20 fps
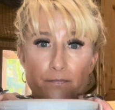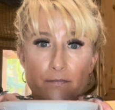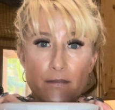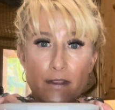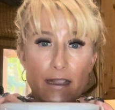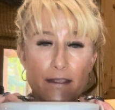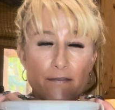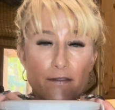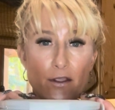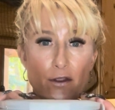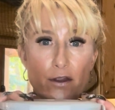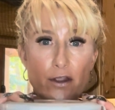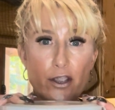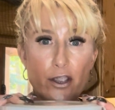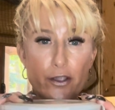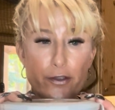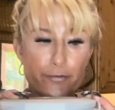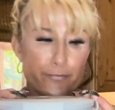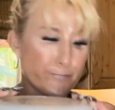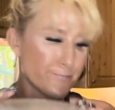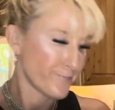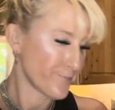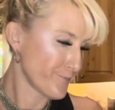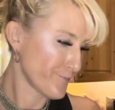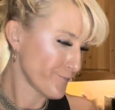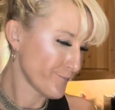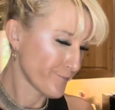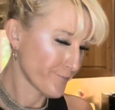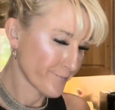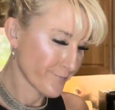and there you go.
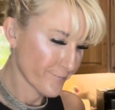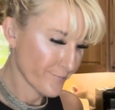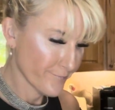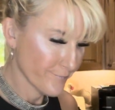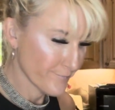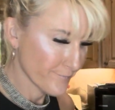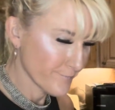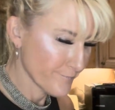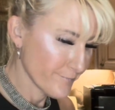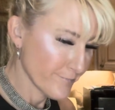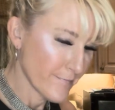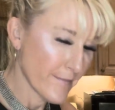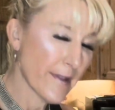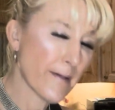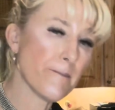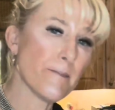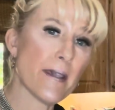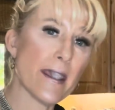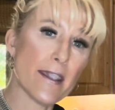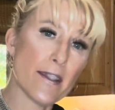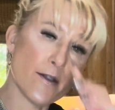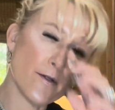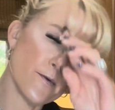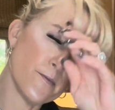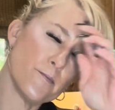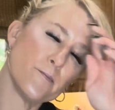Mayo.